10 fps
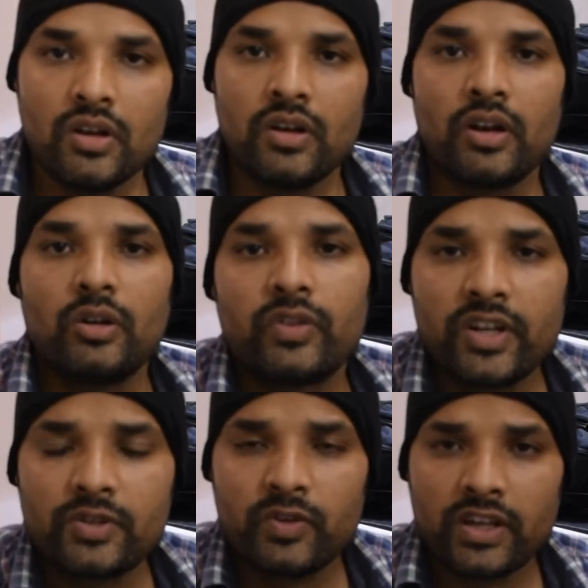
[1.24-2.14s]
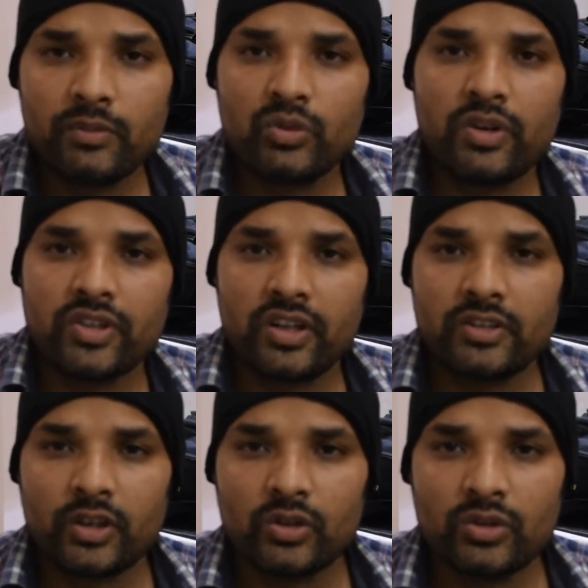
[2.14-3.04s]
Hello friends, welcome to my channel
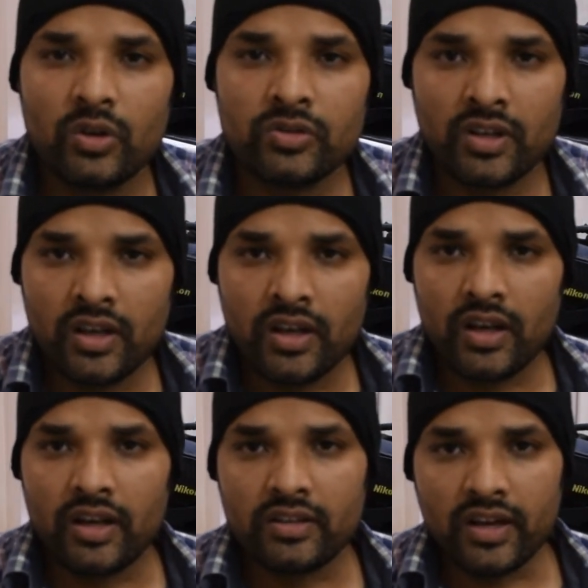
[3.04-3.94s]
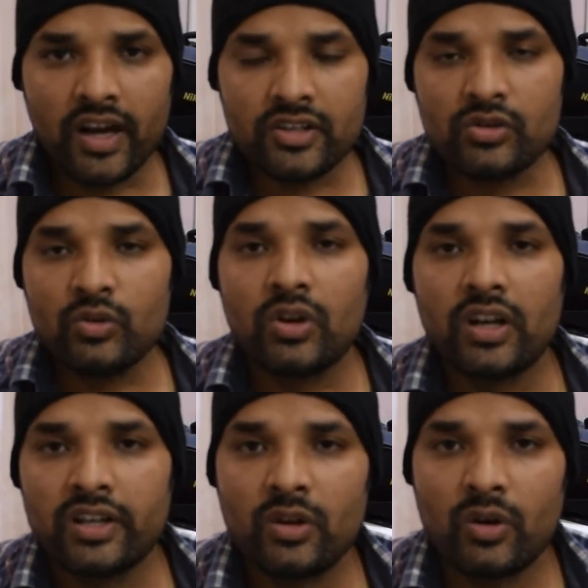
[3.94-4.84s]
Tech Talks. And guys, Google
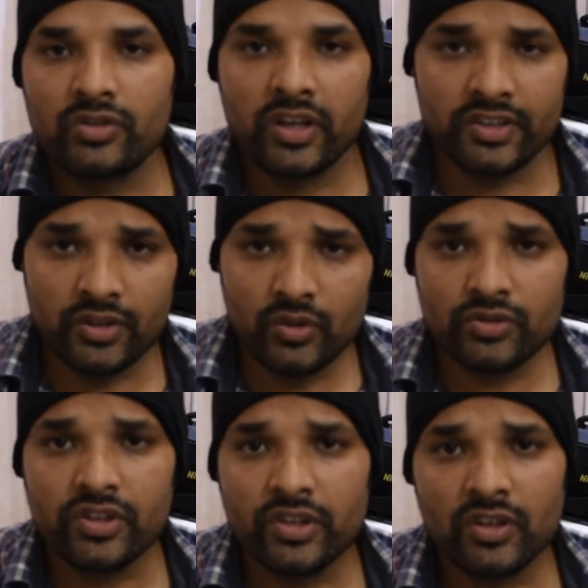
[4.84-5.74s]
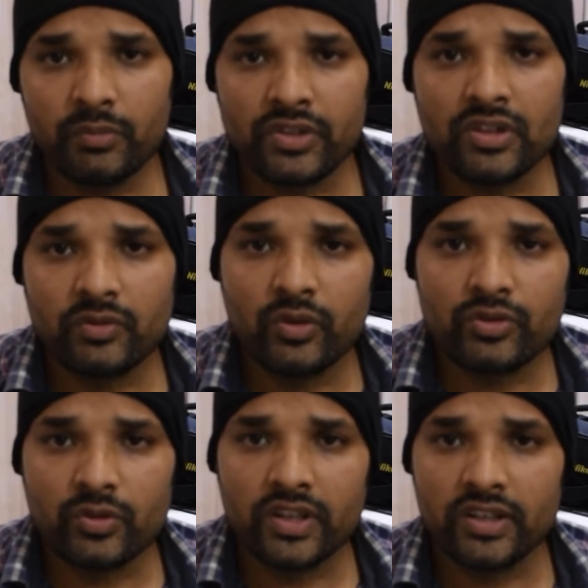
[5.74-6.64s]
has launched its new series of Pixel phones
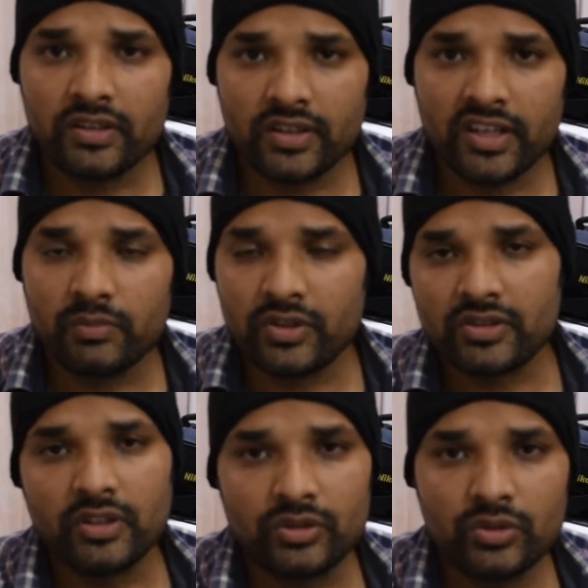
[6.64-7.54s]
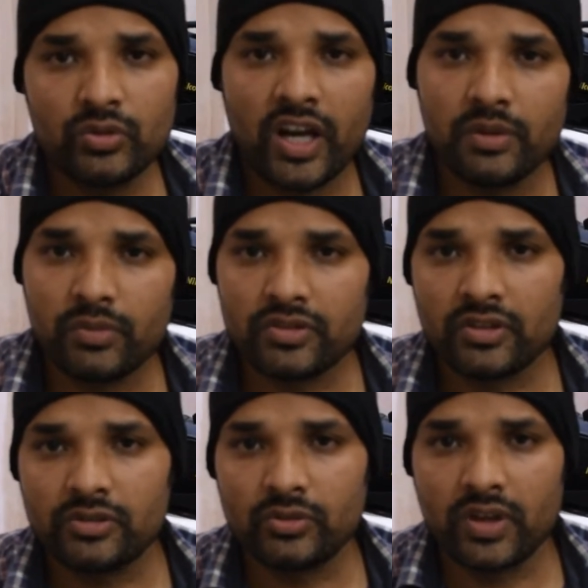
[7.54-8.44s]
today, that is Pixel 2 and
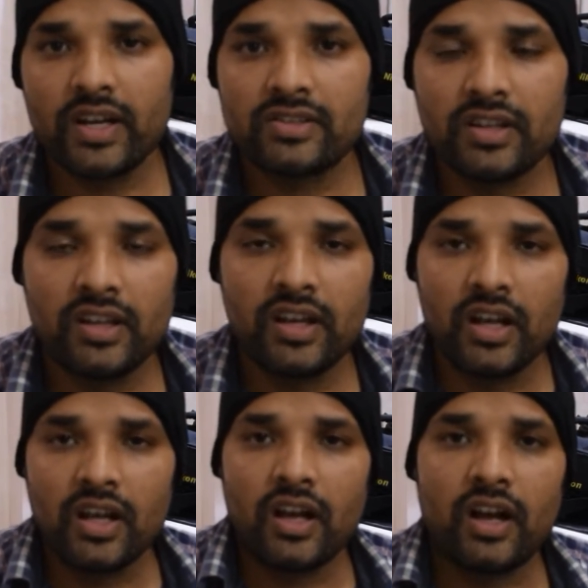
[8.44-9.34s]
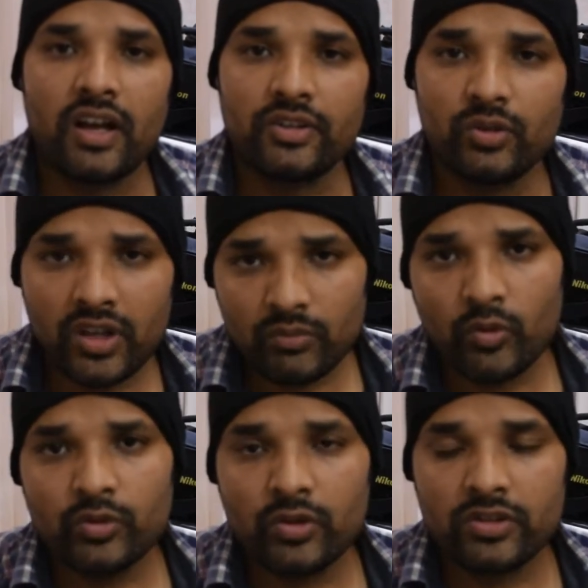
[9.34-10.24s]
Pixel 2 XL. And today I'm
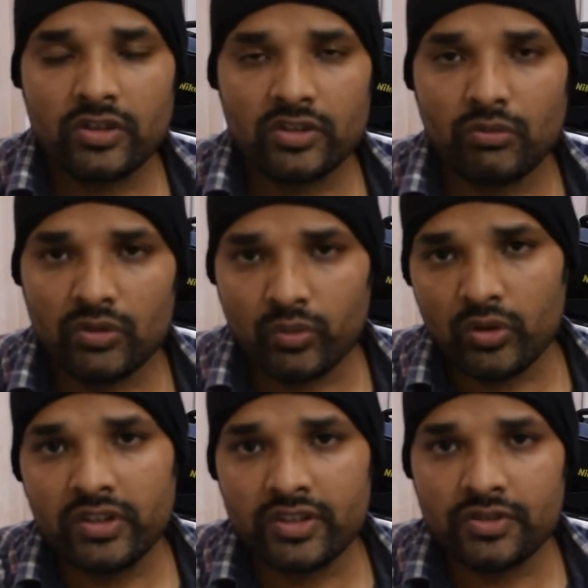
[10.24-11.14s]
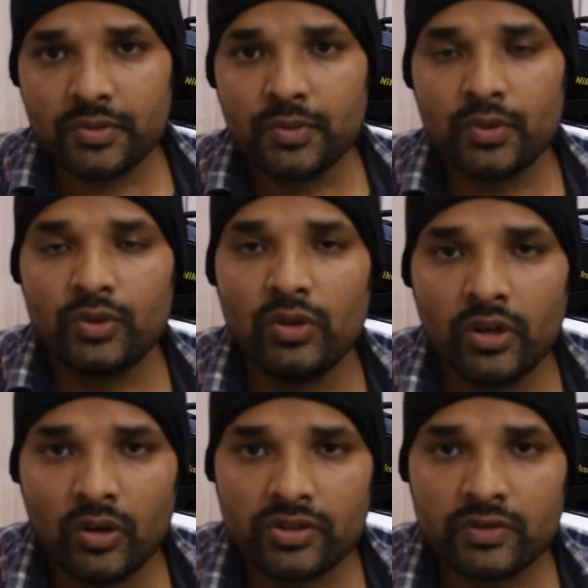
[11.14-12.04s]
going to discuss about both these two newly
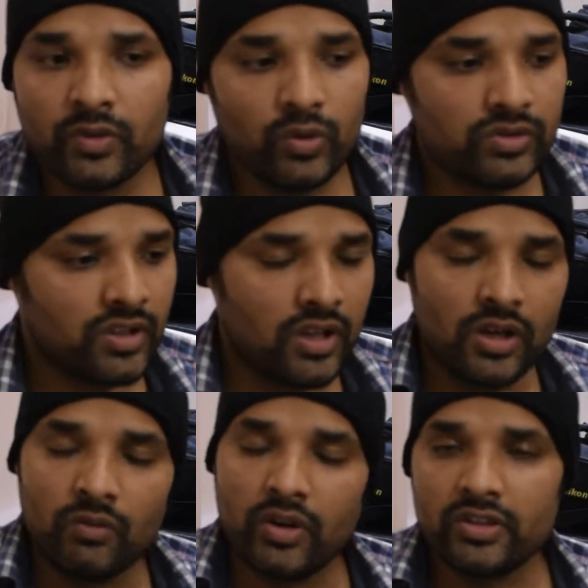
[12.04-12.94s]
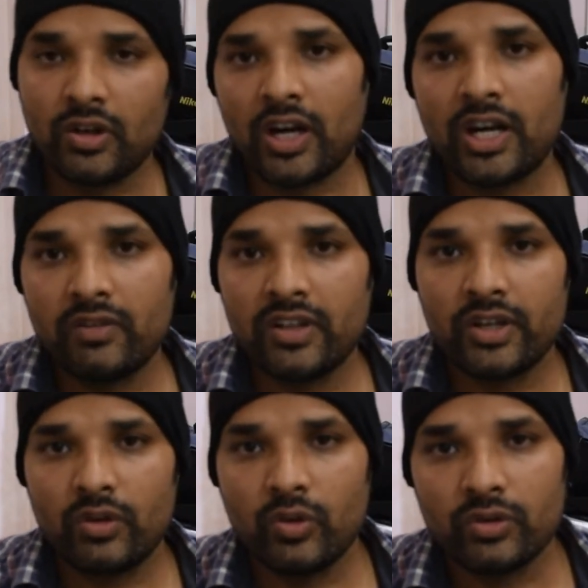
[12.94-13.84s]
launched phones. What is the hardware that
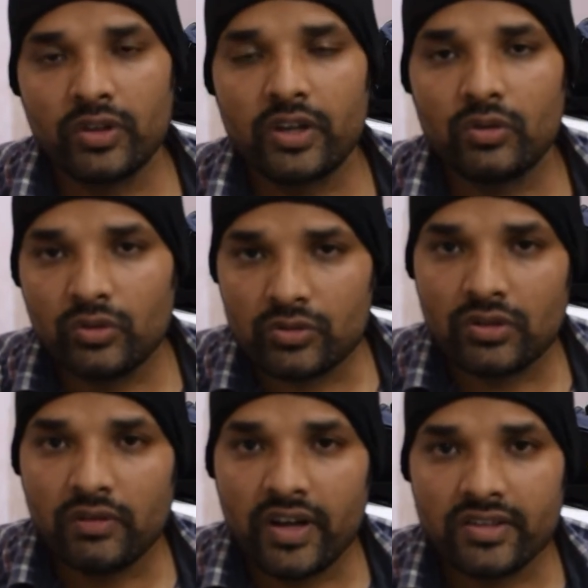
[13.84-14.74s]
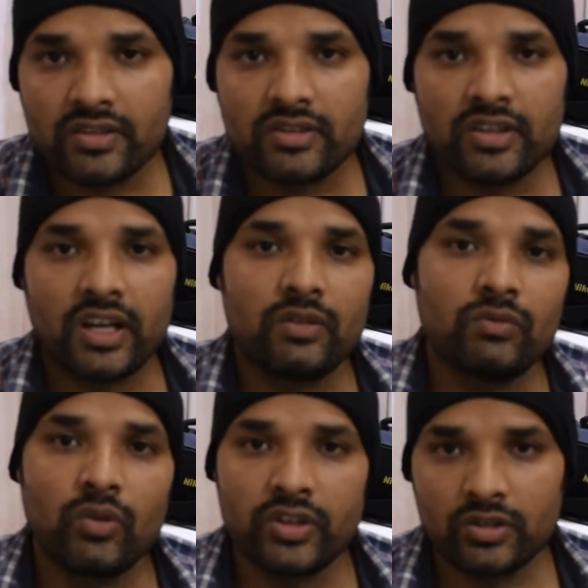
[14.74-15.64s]
you're going to get on those two devices,
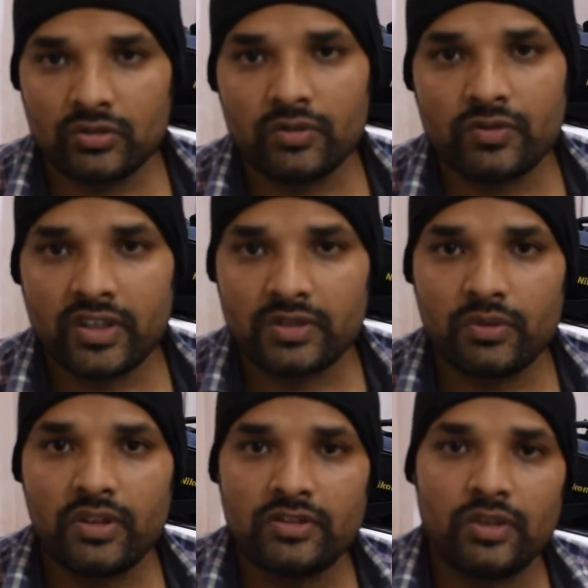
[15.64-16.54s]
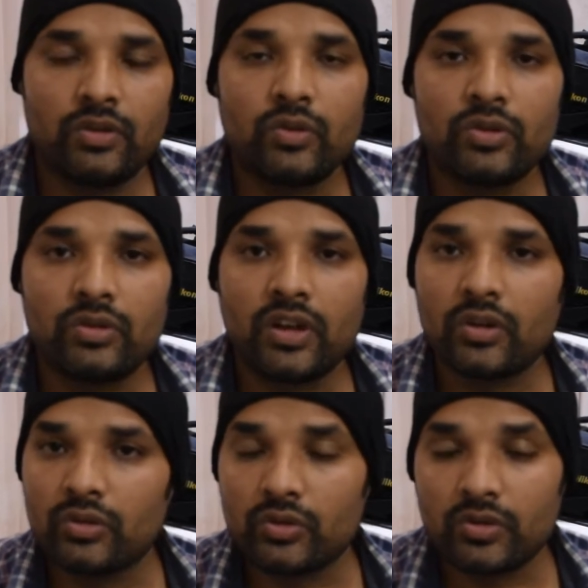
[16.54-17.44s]
and what is the software experience that you're going to get
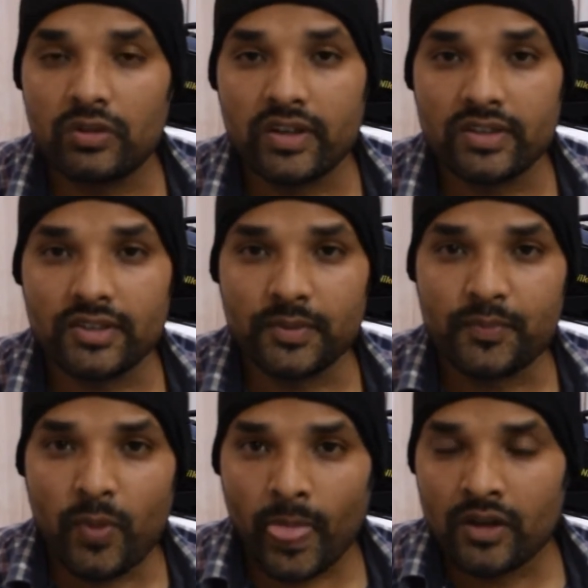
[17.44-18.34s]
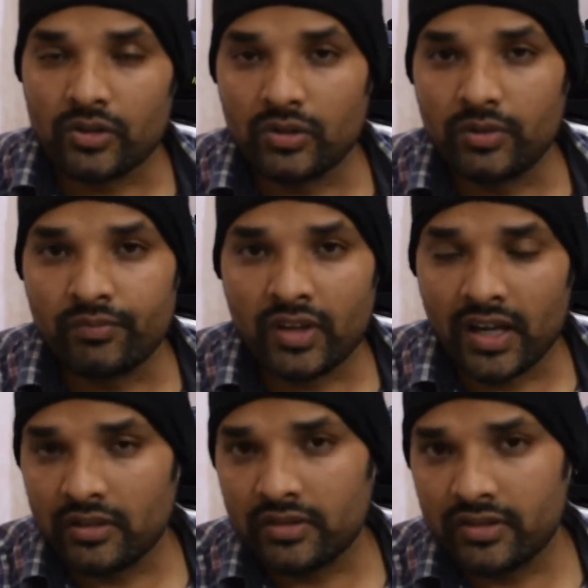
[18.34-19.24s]
on those two devices. So
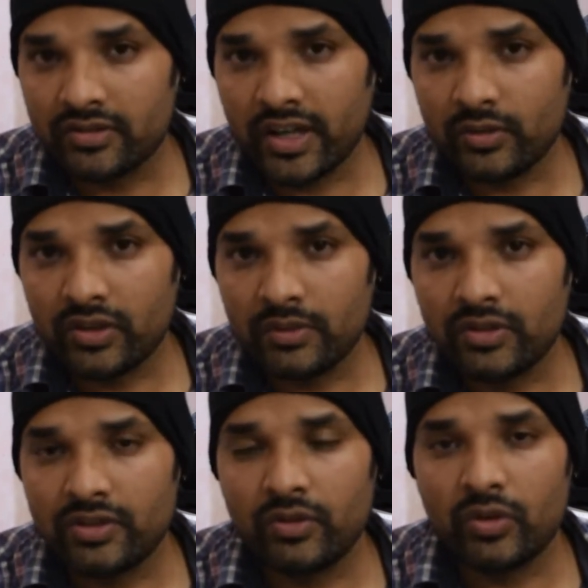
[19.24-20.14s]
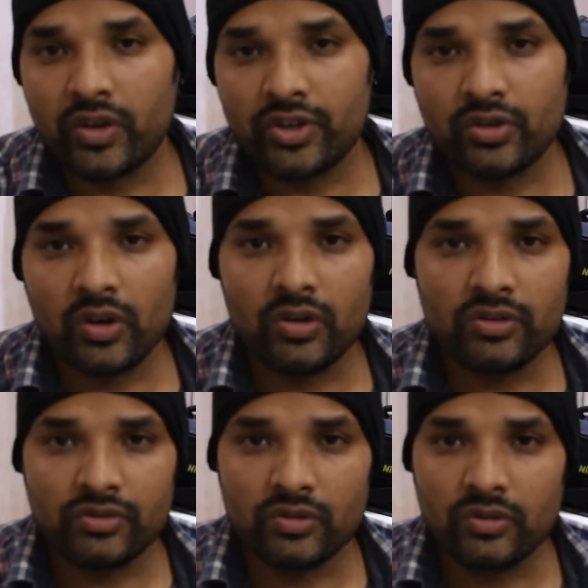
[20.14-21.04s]
I'll try to keep this video very
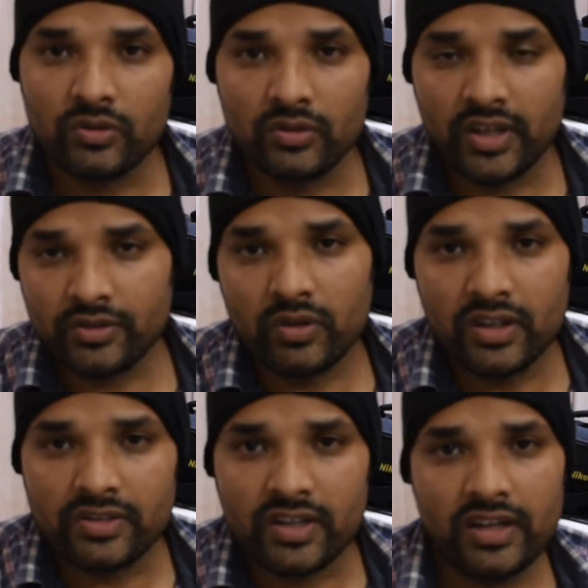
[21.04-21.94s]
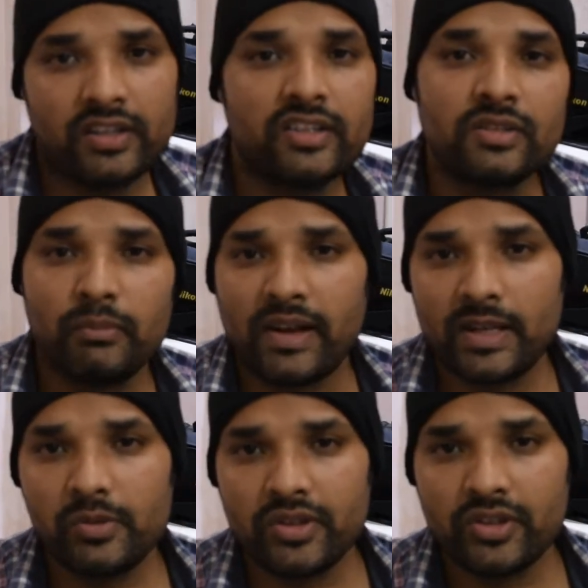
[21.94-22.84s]
short. So let's quickly start this. My
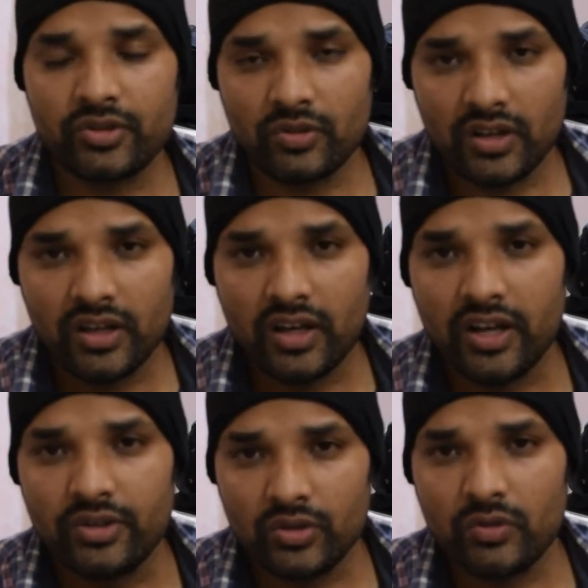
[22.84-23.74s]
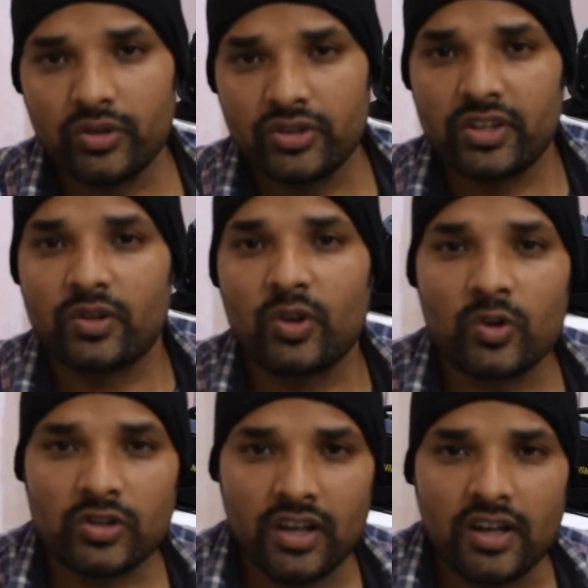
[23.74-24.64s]
name is Anita Shukla and you're watching Tech
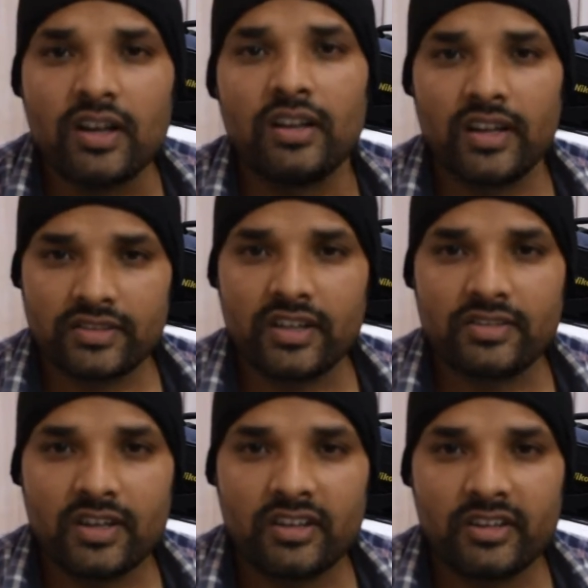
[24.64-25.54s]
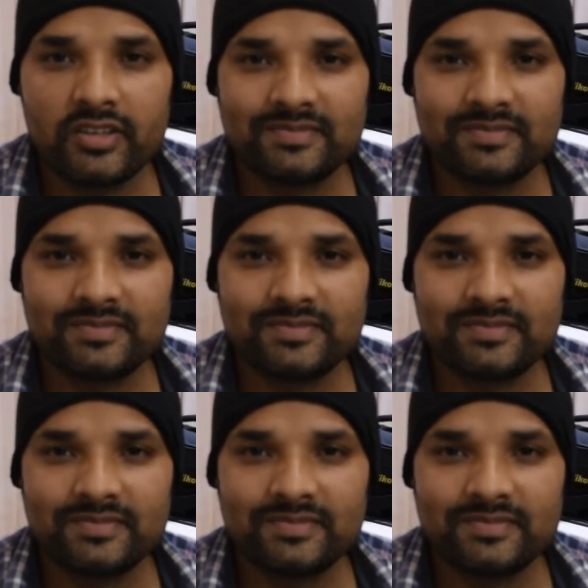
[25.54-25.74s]
Talks. Let's get started.